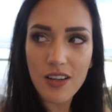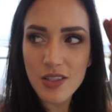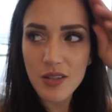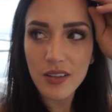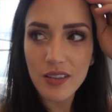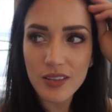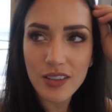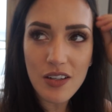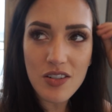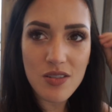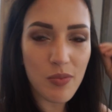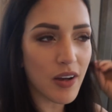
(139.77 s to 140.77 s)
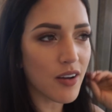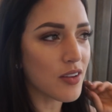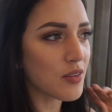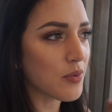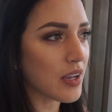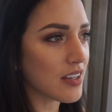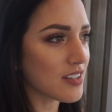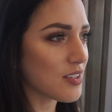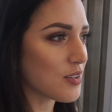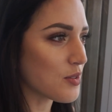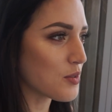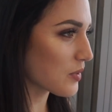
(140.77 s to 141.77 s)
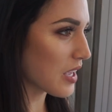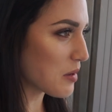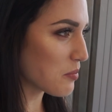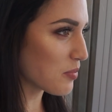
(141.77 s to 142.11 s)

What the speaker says: got to a little lunch spot on the way to Cape